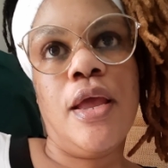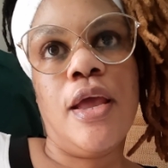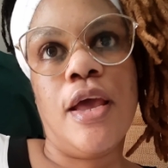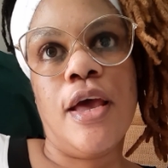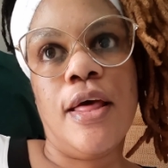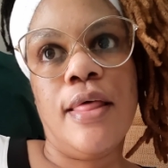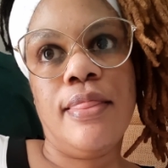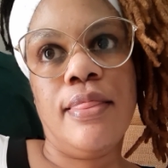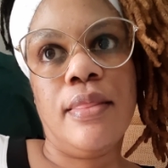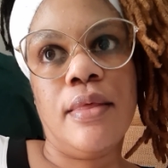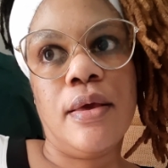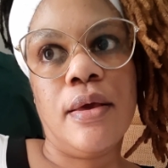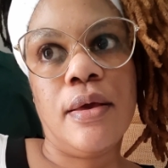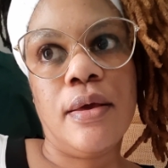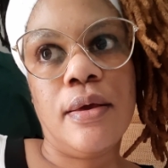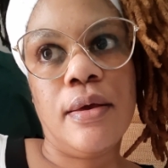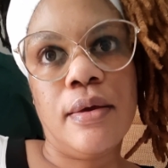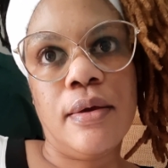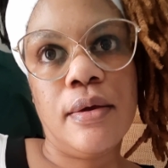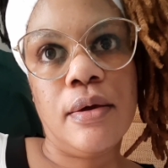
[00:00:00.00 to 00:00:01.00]
and
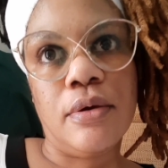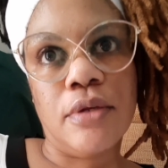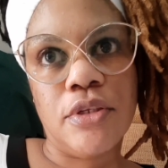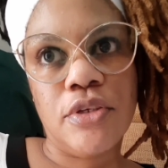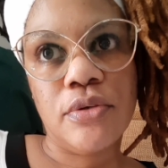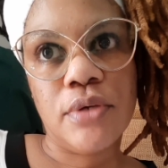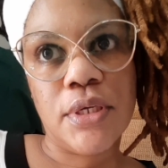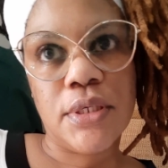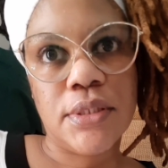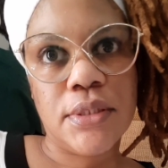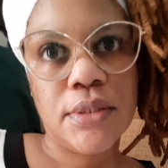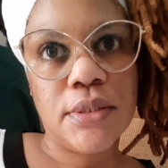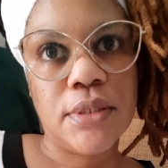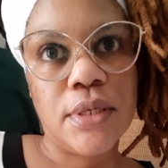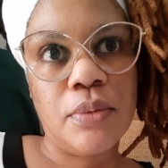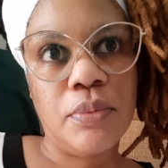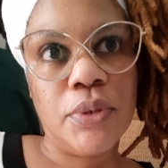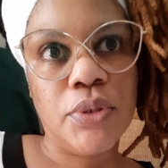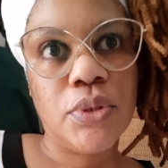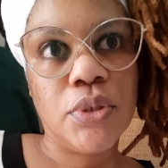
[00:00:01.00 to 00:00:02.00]
got dressed
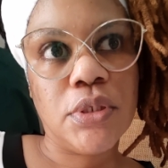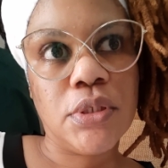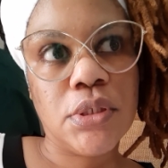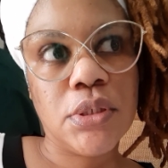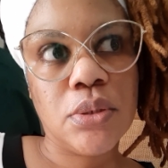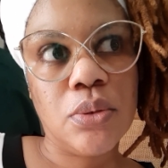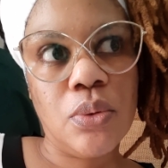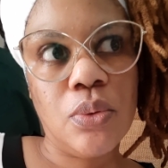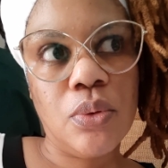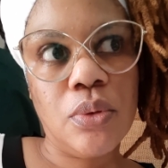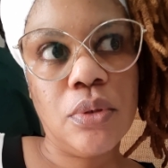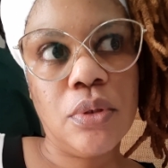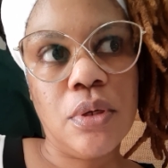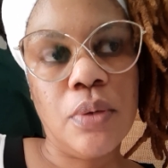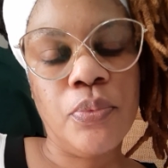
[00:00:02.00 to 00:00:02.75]
and went to the school.